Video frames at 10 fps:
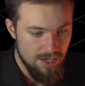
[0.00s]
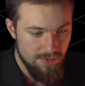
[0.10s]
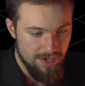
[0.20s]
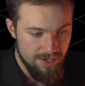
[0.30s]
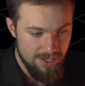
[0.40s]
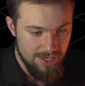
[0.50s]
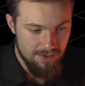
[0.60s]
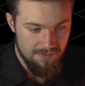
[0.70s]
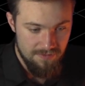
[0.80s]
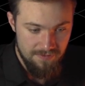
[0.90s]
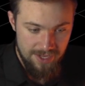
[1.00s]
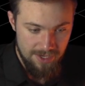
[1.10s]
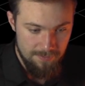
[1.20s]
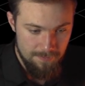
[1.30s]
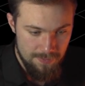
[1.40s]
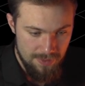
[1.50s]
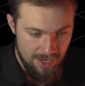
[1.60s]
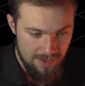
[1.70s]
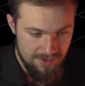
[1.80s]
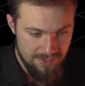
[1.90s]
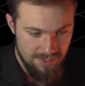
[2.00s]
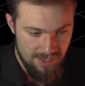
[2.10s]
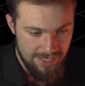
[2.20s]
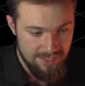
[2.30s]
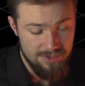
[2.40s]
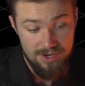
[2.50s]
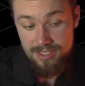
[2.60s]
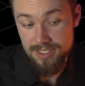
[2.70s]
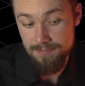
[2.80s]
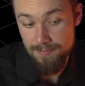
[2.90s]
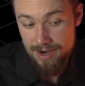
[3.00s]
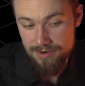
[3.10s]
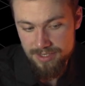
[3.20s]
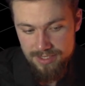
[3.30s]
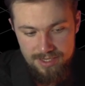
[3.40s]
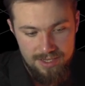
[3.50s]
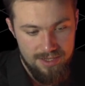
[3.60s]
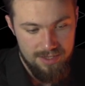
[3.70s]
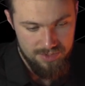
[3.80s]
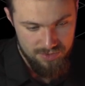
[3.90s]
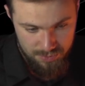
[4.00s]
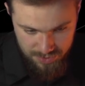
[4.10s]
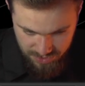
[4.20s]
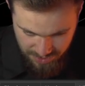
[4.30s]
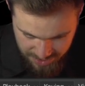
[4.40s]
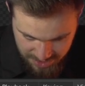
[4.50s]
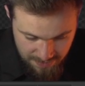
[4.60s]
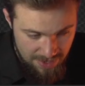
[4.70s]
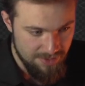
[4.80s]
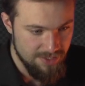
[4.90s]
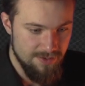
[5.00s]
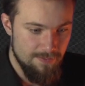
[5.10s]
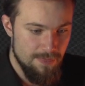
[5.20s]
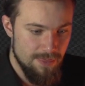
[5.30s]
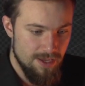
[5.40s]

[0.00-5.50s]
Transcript: We're going to click on film and then select transparent. Oops, transparent.